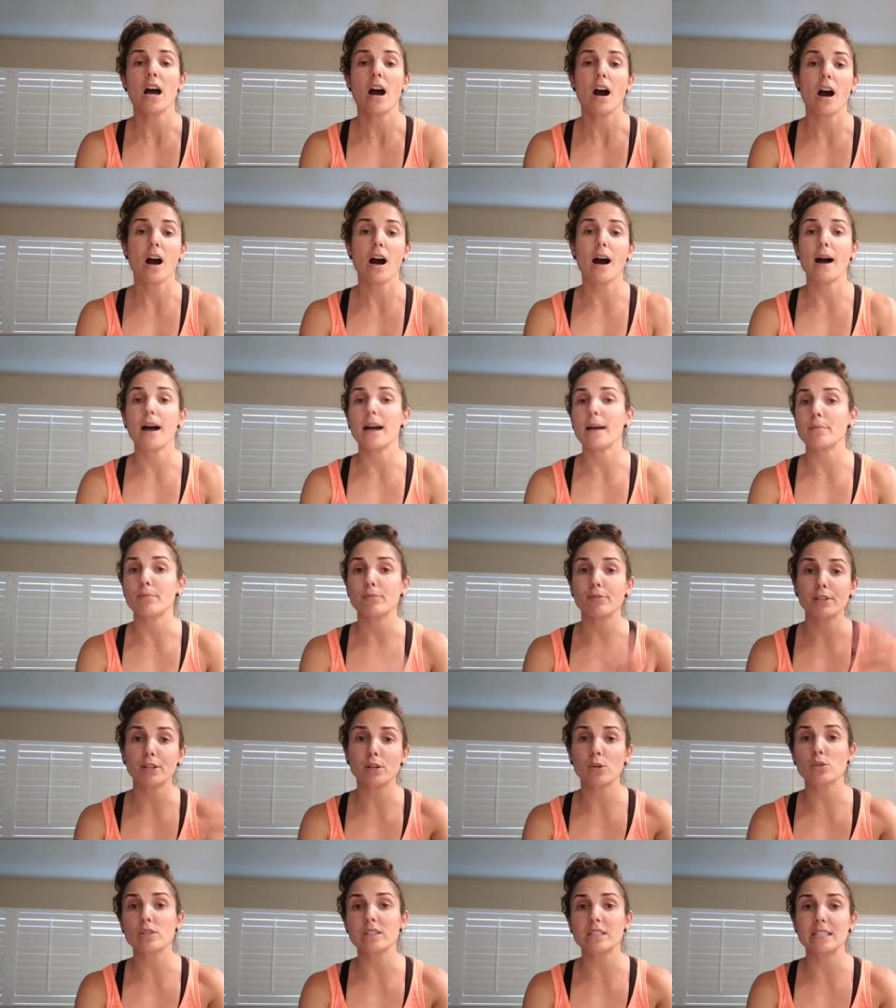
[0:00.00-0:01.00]
Uh, and
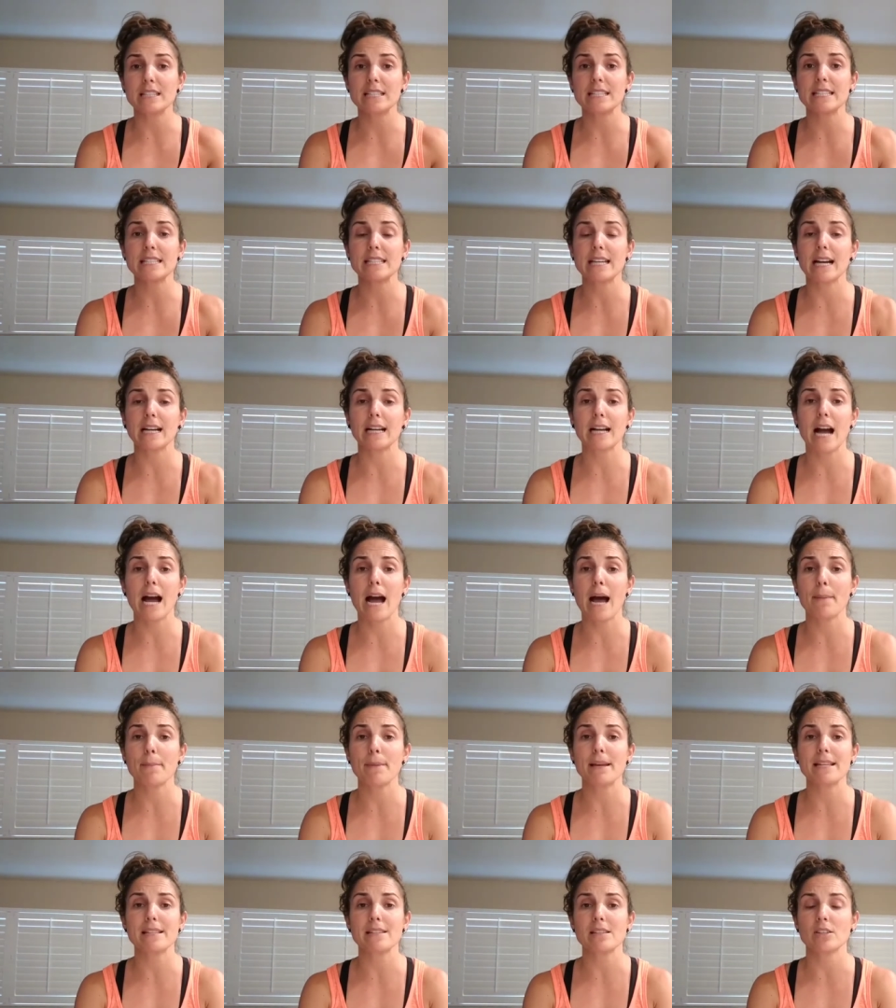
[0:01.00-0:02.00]
brie O C D dot
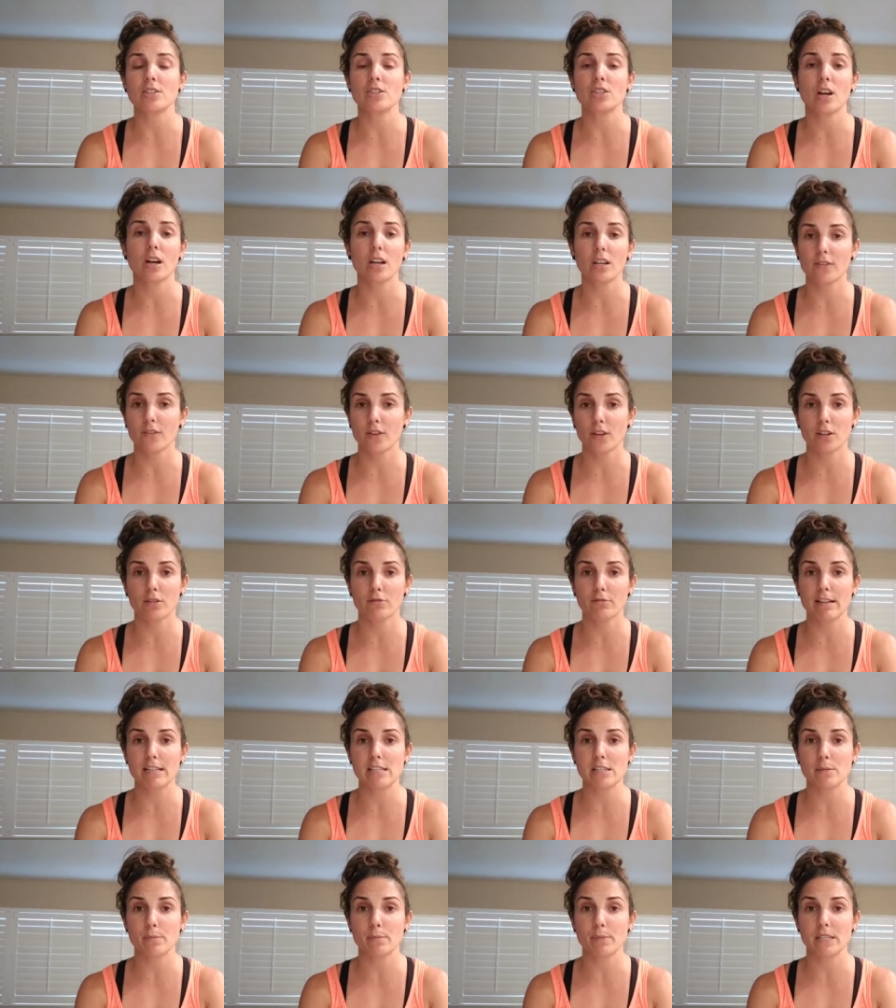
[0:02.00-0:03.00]
com has a ton of other
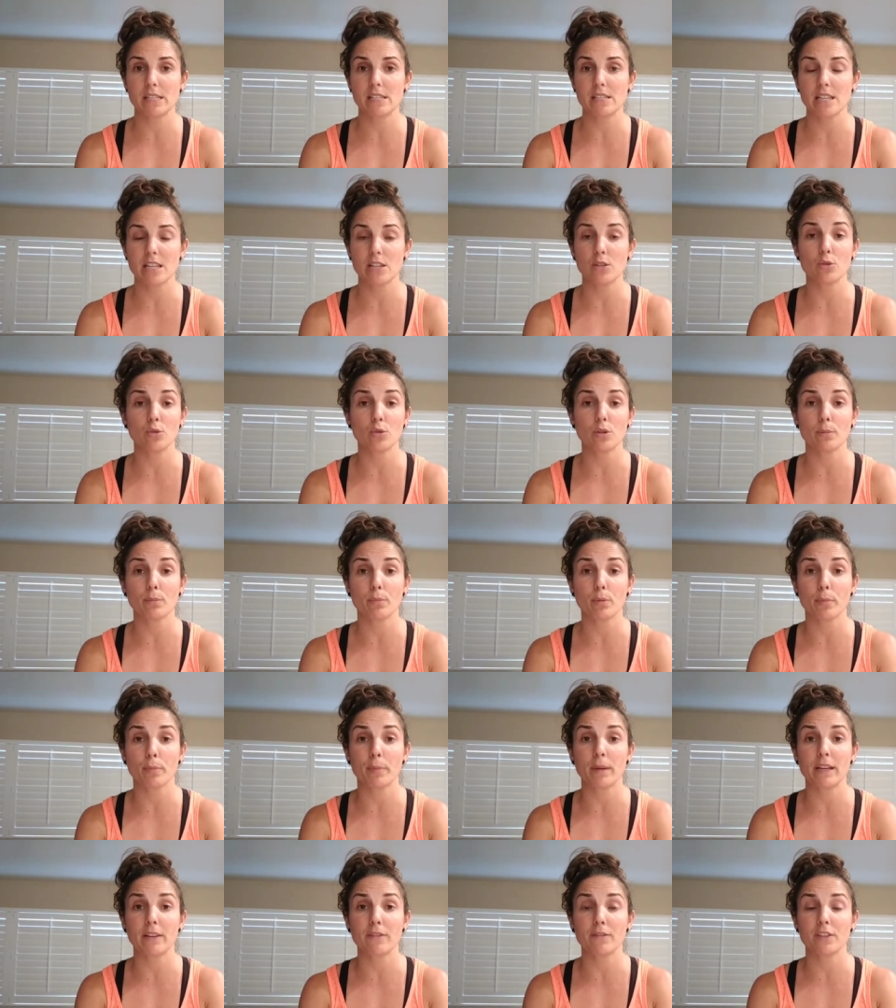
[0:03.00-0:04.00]
recipes that you can
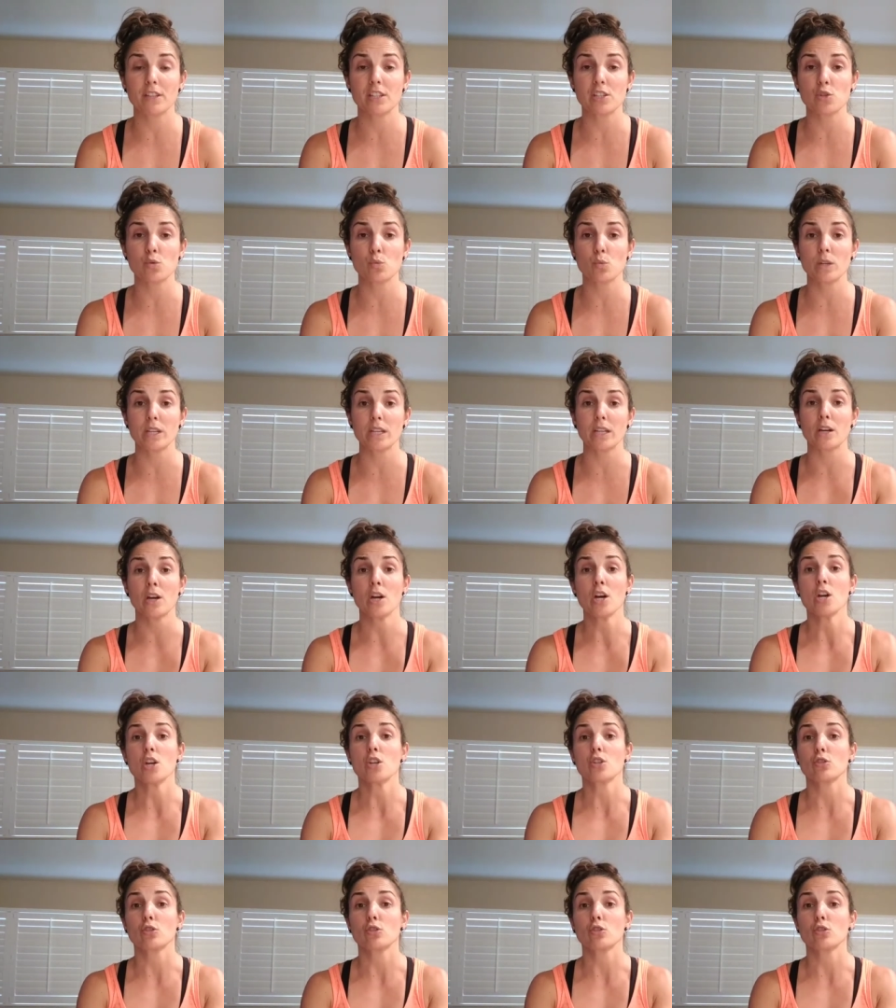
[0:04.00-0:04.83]
prepare for this week.